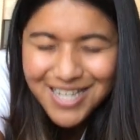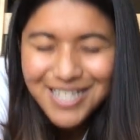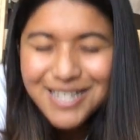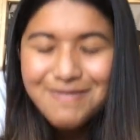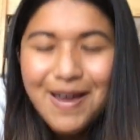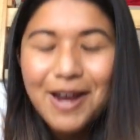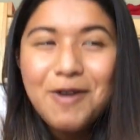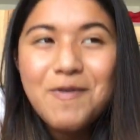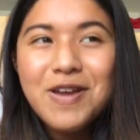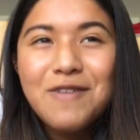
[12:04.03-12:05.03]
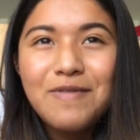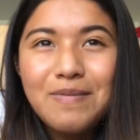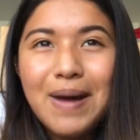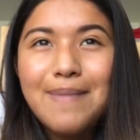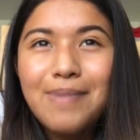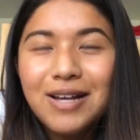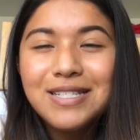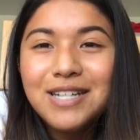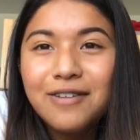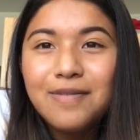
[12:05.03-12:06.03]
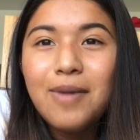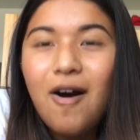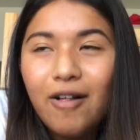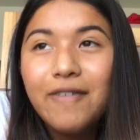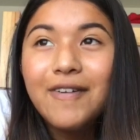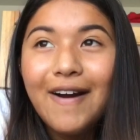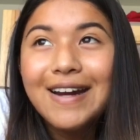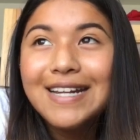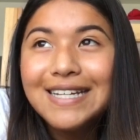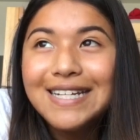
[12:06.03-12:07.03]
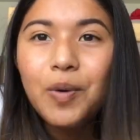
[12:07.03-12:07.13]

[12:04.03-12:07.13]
to microwave my pasta from Olive Garden.